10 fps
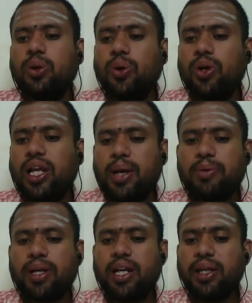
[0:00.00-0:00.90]
Totally I
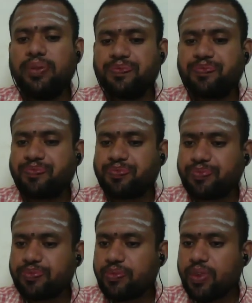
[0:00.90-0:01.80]
am getting
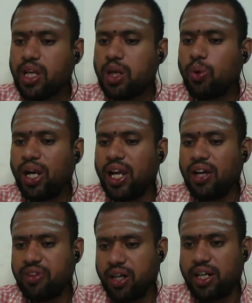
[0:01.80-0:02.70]
1
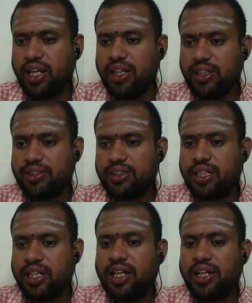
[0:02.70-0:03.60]
lakh 40.
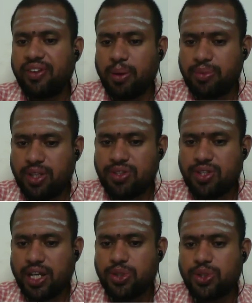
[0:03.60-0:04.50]
From this,
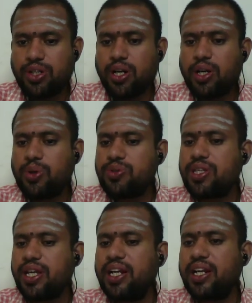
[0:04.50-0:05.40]
I should reduce
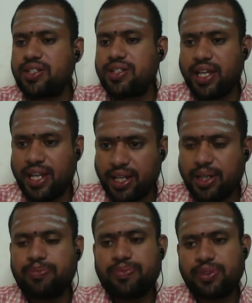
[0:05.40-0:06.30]
interest
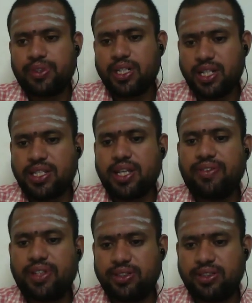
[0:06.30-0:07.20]
income
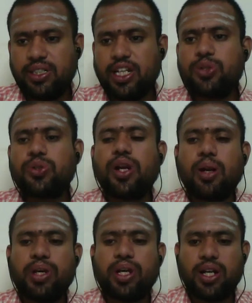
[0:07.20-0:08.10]
received. It should
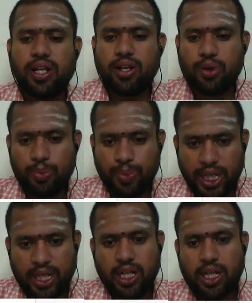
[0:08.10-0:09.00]
not be credited to
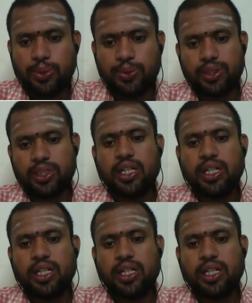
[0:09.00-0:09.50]
P&L account.